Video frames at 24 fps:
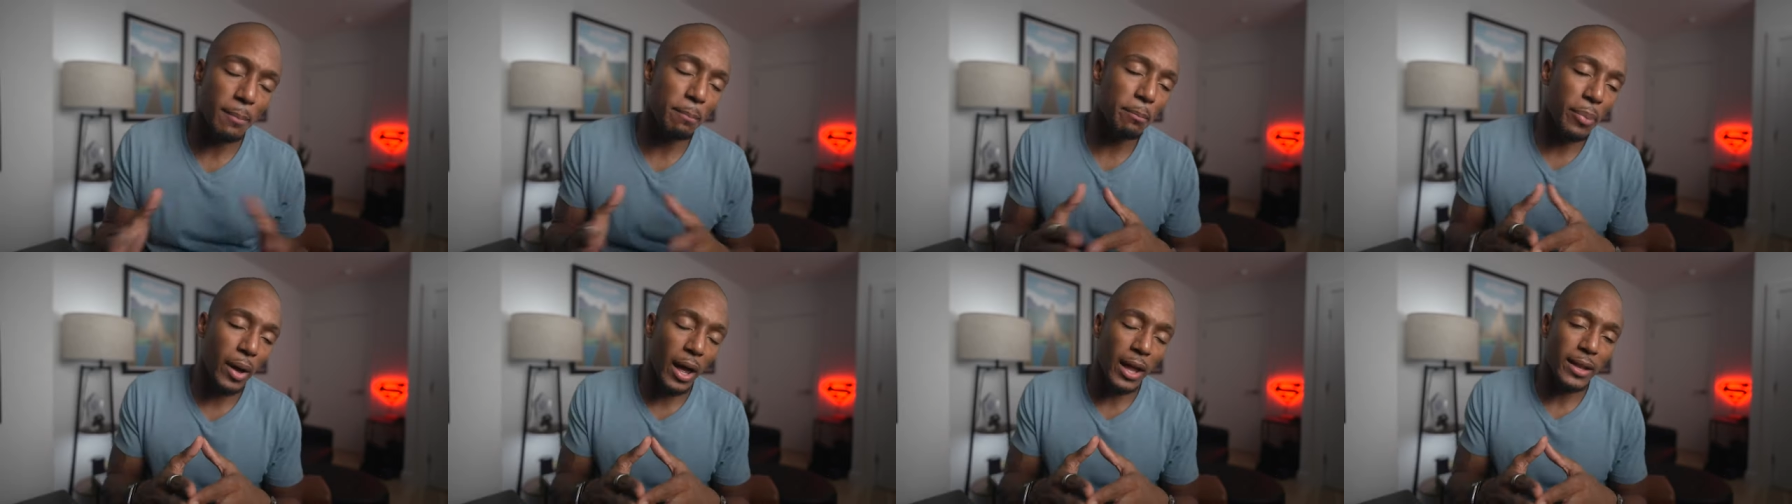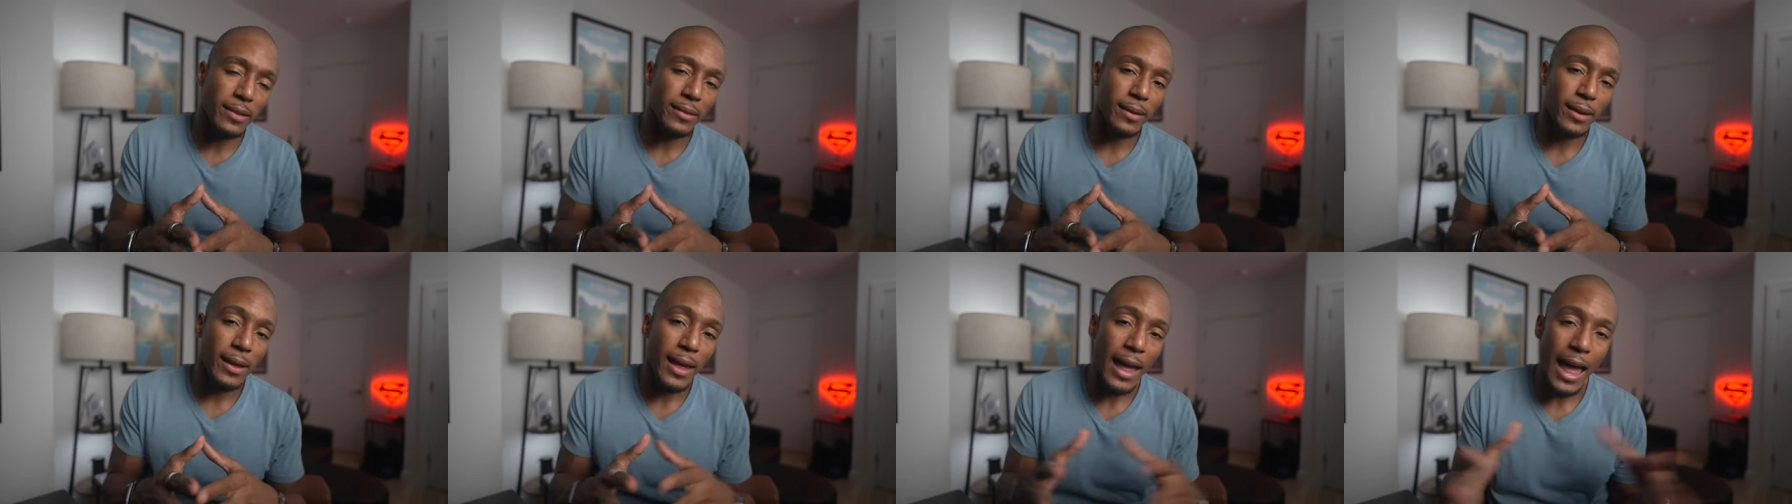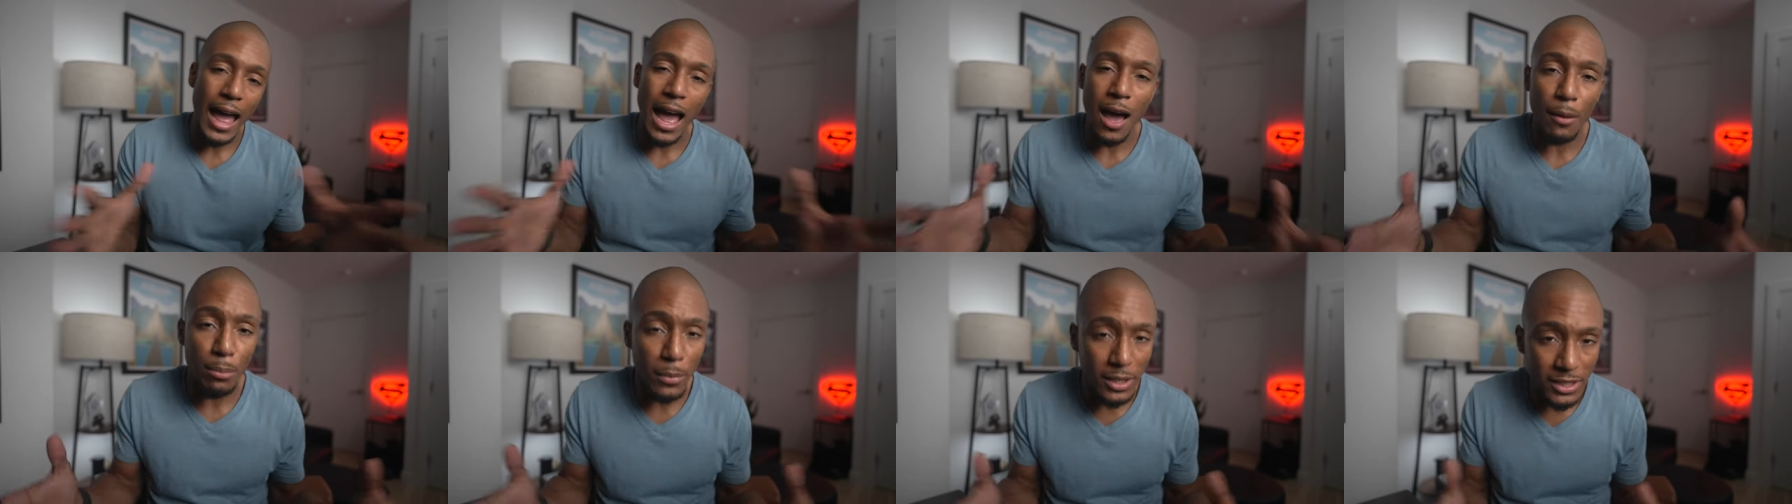but
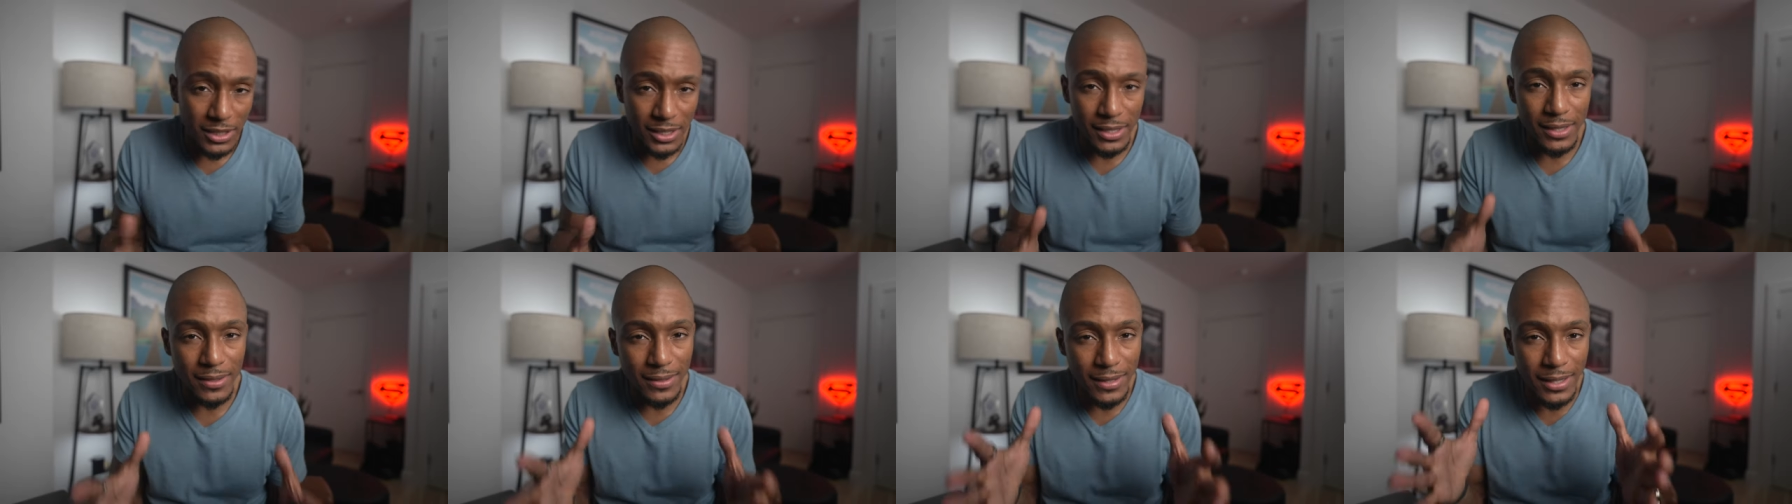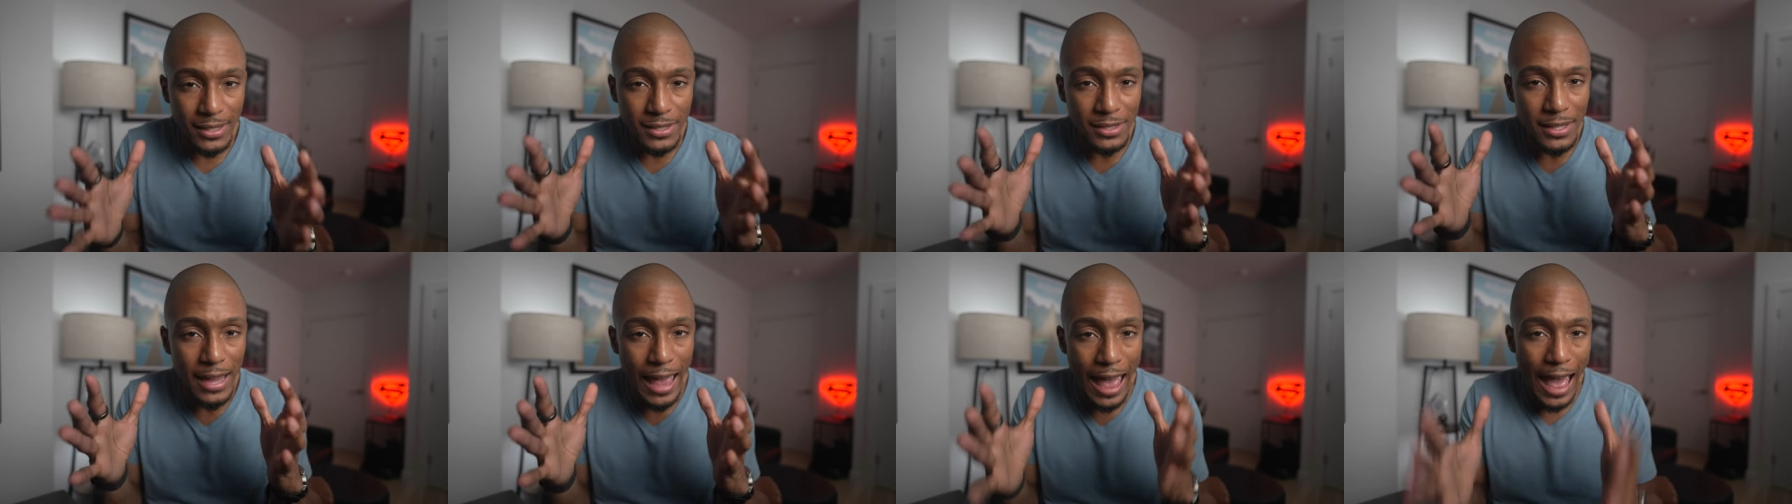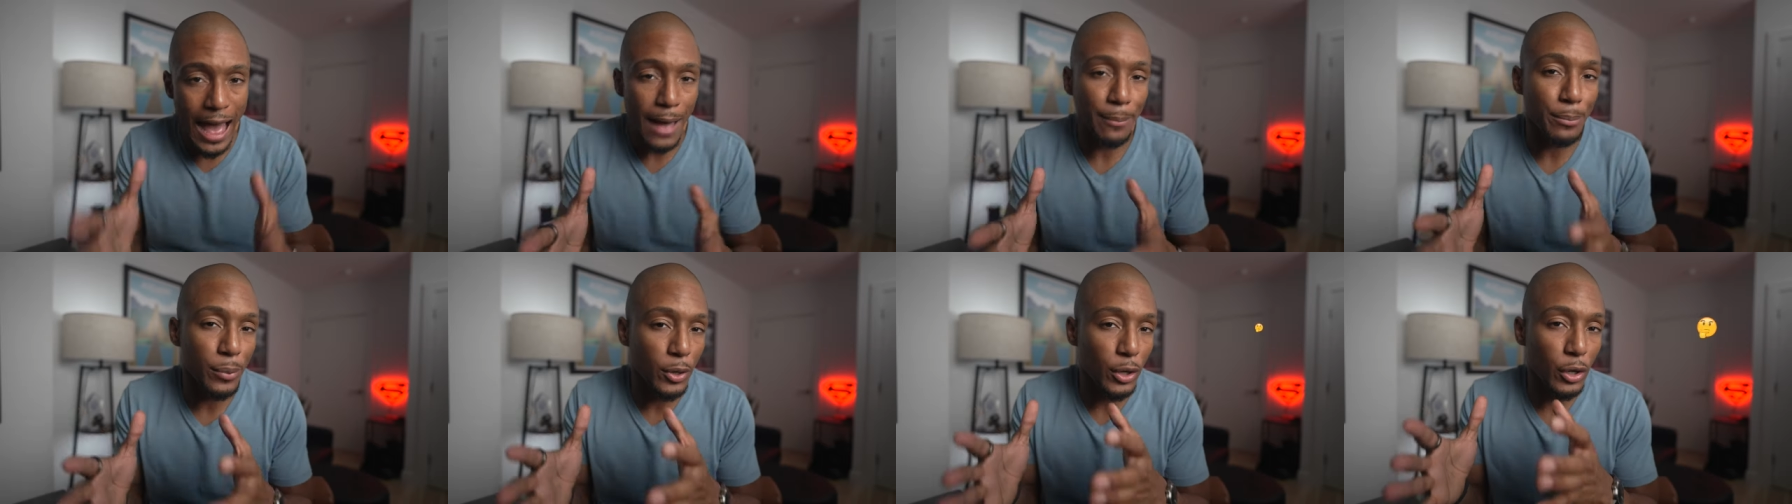how much does this
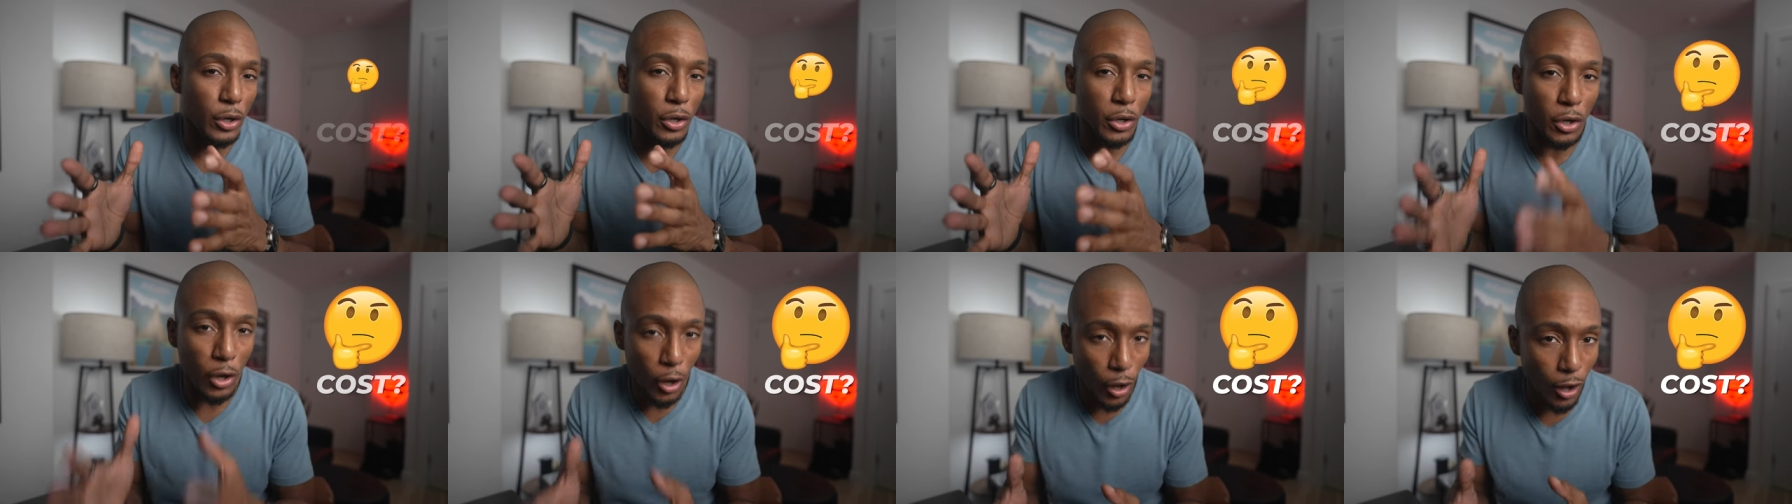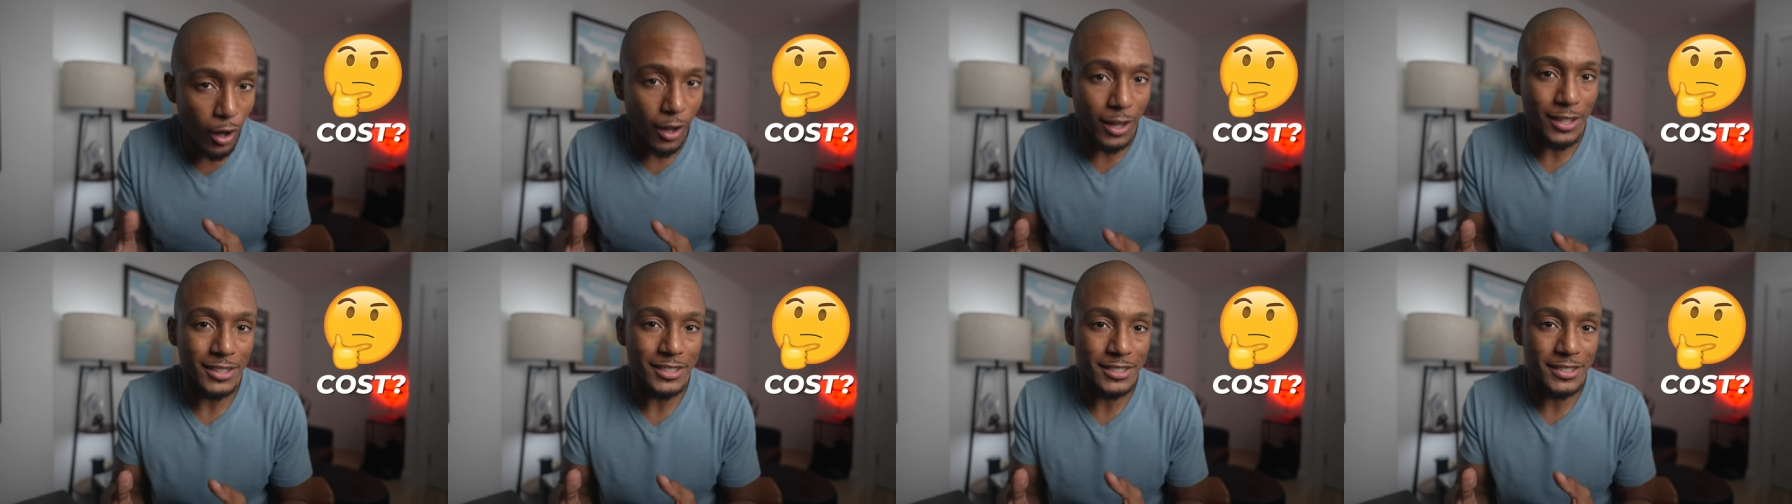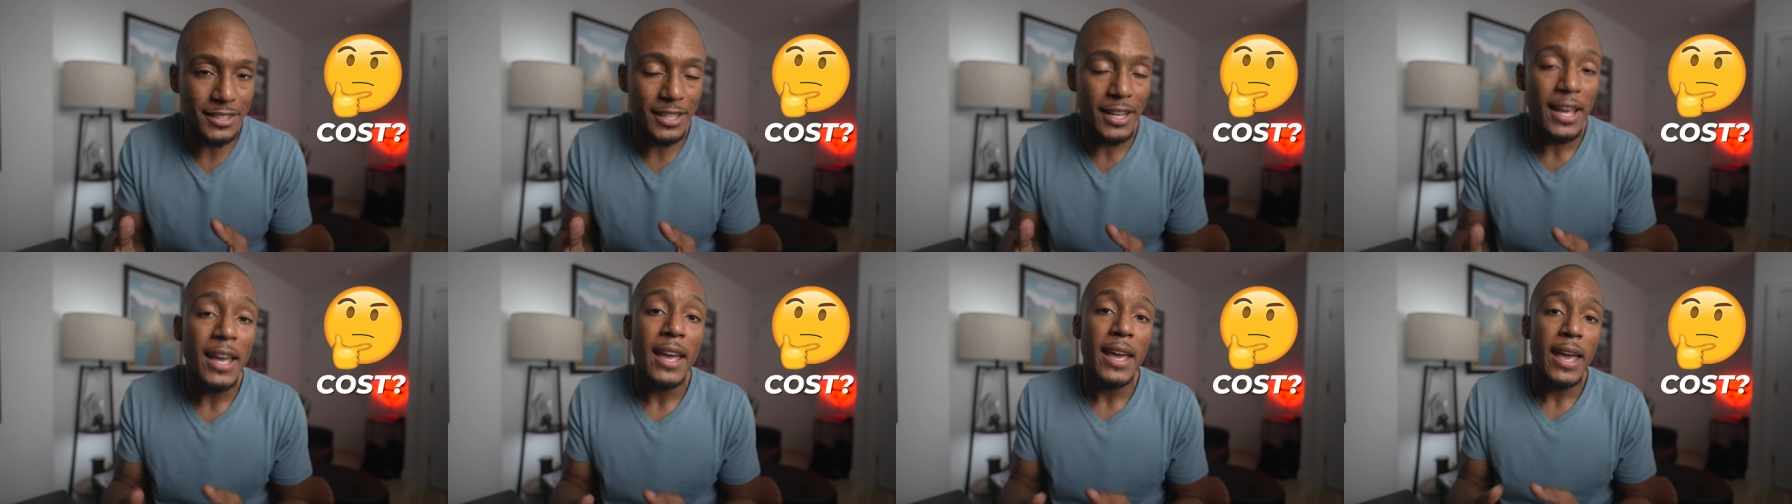app cost?